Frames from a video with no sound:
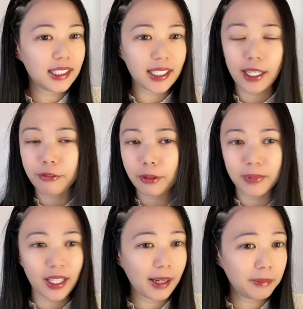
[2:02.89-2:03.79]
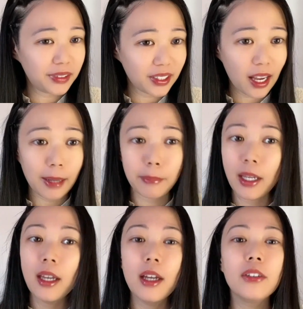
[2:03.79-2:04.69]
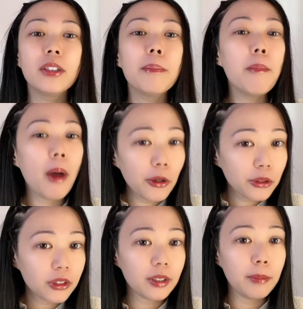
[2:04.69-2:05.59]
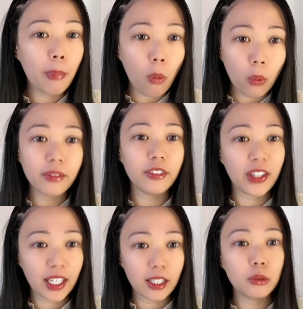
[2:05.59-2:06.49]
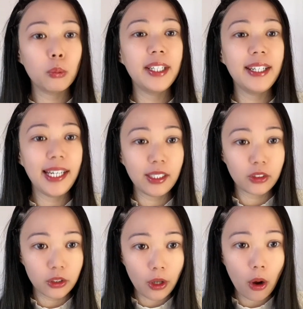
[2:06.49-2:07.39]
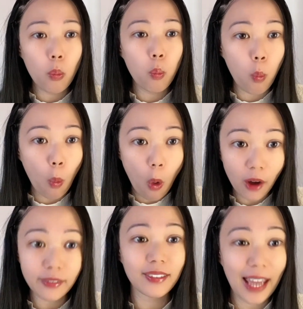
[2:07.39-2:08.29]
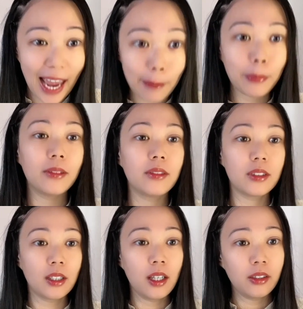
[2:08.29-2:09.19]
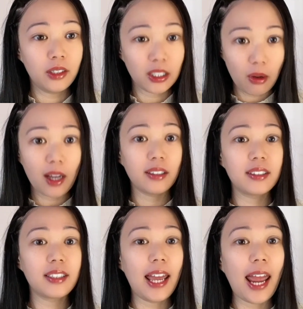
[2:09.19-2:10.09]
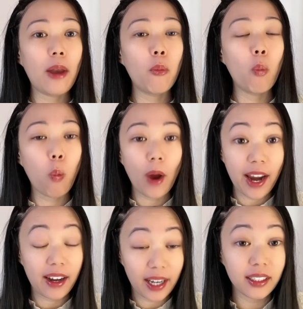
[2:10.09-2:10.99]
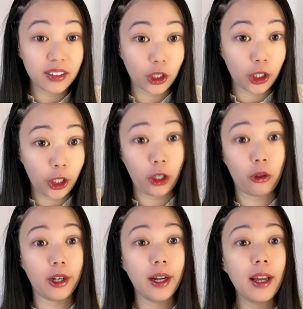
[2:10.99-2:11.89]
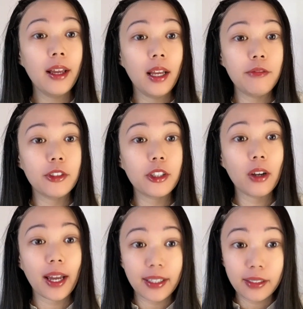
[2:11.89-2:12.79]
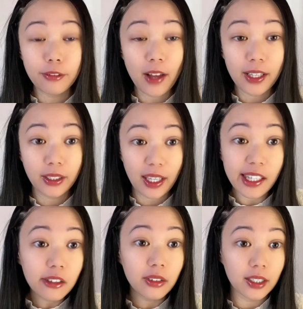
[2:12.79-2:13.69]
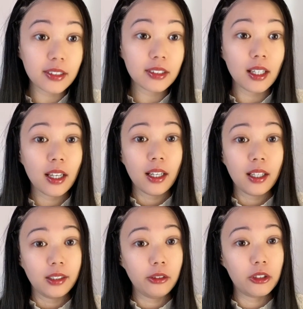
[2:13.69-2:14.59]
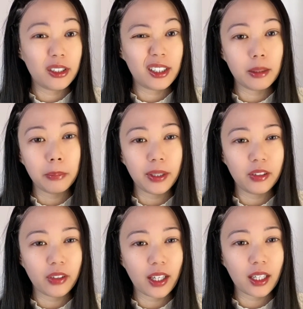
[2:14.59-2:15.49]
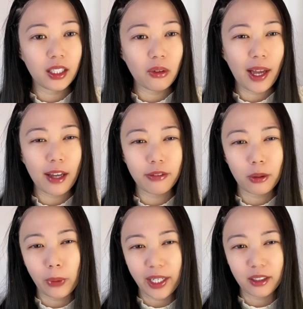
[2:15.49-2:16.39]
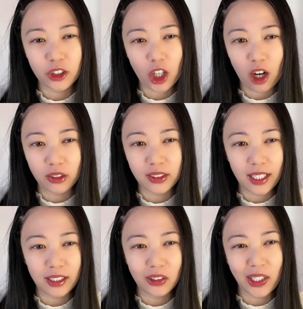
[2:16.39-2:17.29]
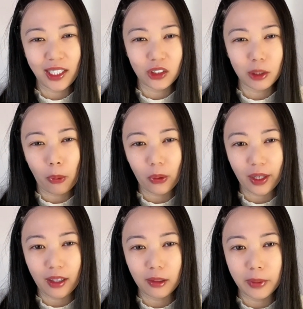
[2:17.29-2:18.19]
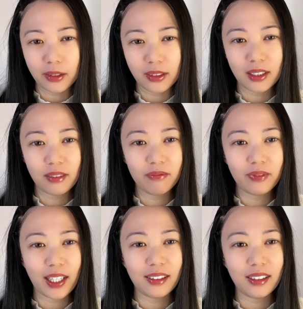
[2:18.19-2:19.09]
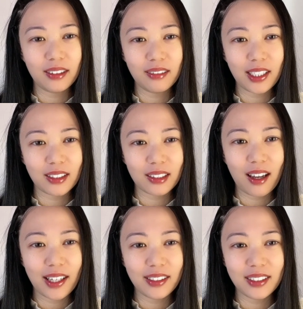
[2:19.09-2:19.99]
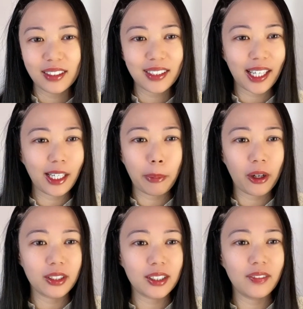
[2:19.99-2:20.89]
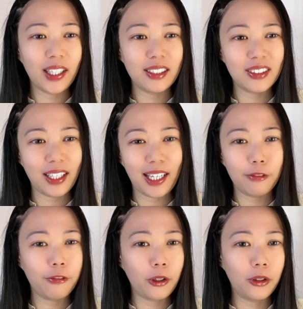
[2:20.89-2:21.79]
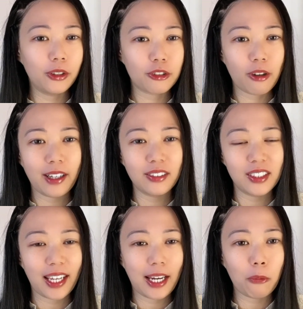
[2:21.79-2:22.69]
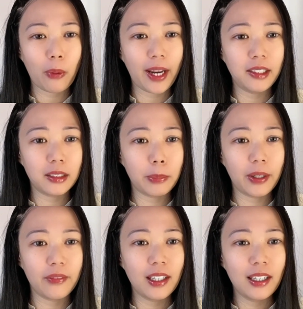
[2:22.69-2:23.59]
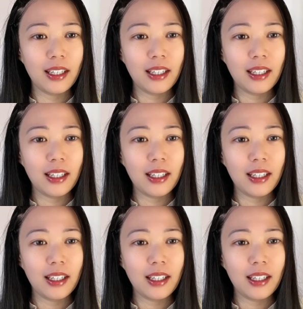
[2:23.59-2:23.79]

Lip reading: sick from time to time. The most important thing is we need to know what happens to us and where is the cure. If you don't identify the illness, you just simply think you have a weak chart and you need supporting elements, then it's like skinny person needs to eat food trying to gain weight, but